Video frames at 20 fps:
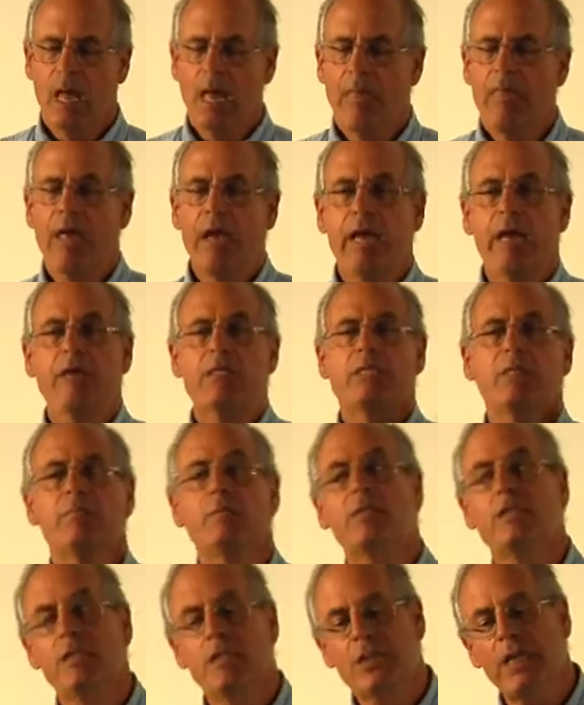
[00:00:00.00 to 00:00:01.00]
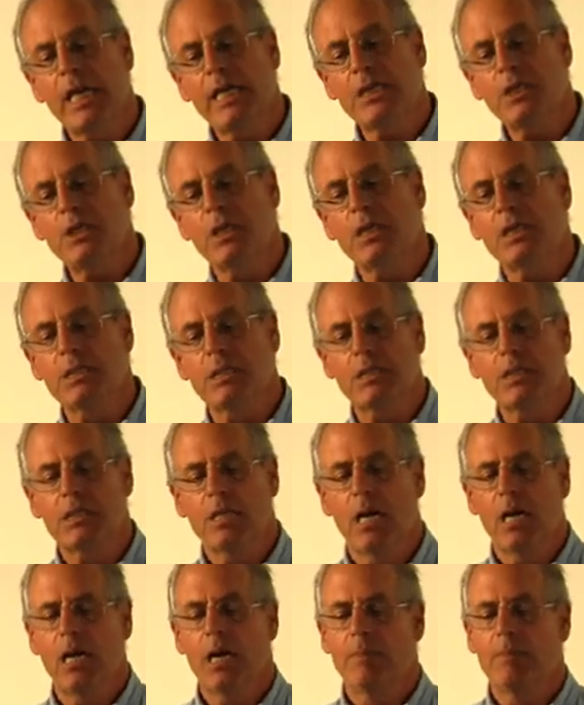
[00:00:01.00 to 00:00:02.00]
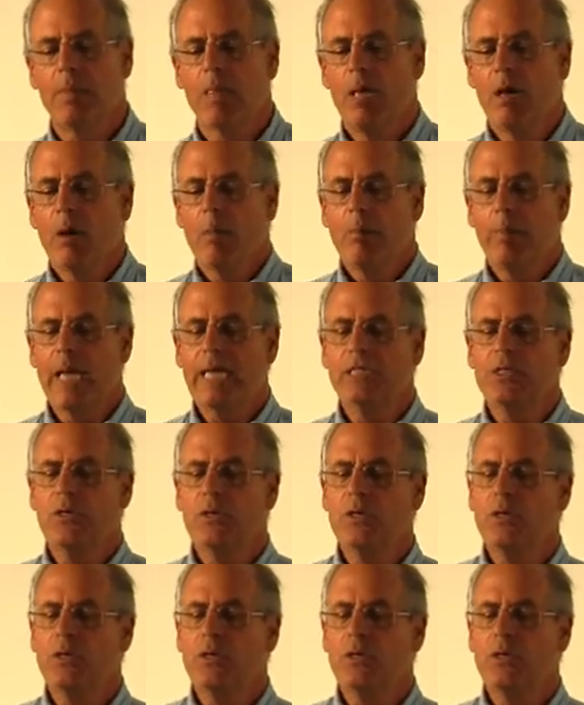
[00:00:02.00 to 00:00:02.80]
Then here's some suggestions. Make sure